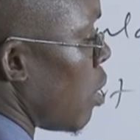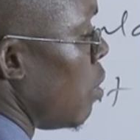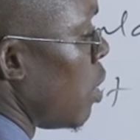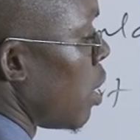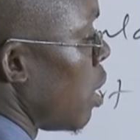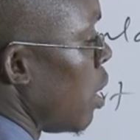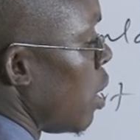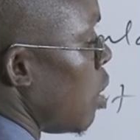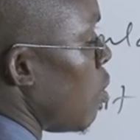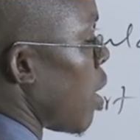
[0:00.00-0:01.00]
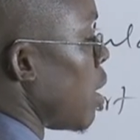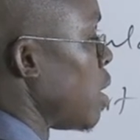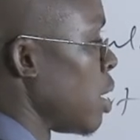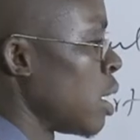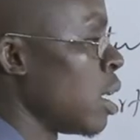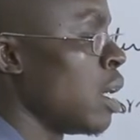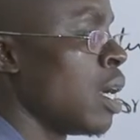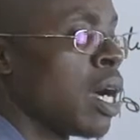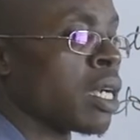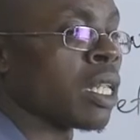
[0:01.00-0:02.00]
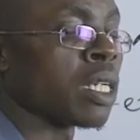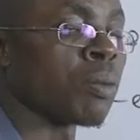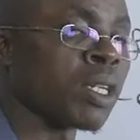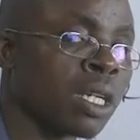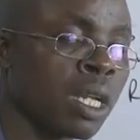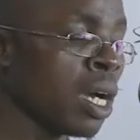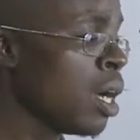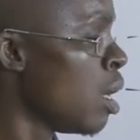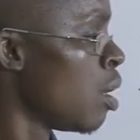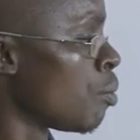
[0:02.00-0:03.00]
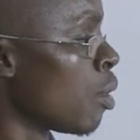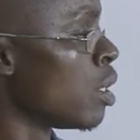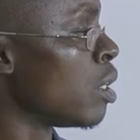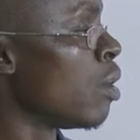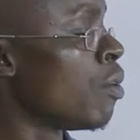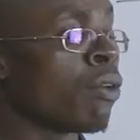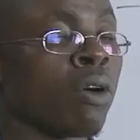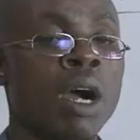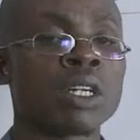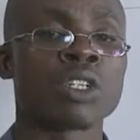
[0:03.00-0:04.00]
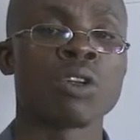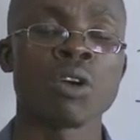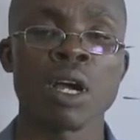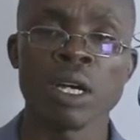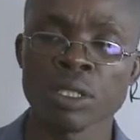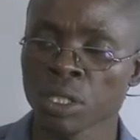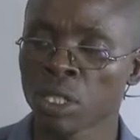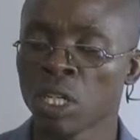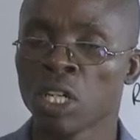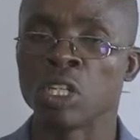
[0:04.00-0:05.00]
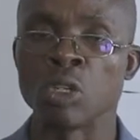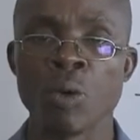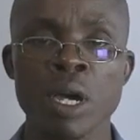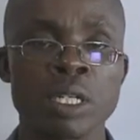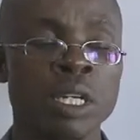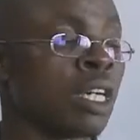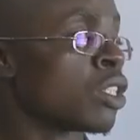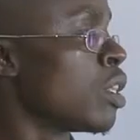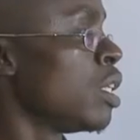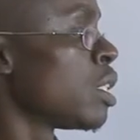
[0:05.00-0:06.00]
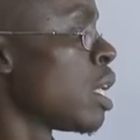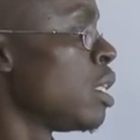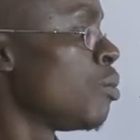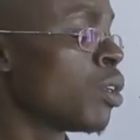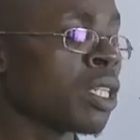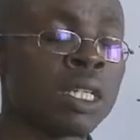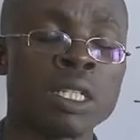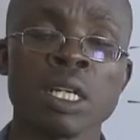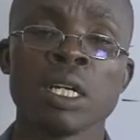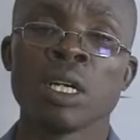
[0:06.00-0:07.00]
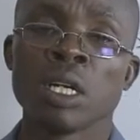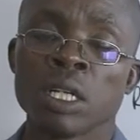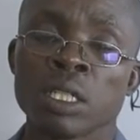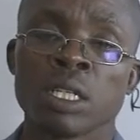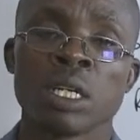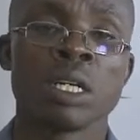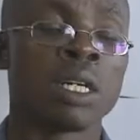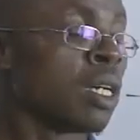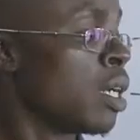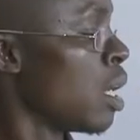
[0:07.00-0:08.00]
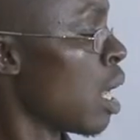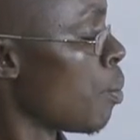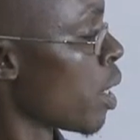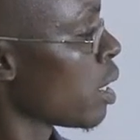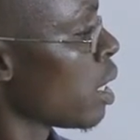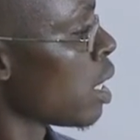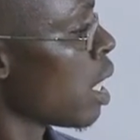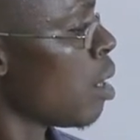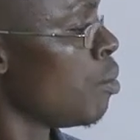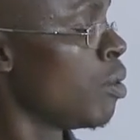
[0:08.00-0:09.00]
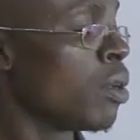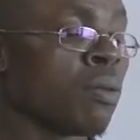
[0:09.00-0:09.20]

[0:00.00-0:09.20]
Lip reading: you are doing your heating at that particular point for as long as you want. So this is an important apparatus in the lab,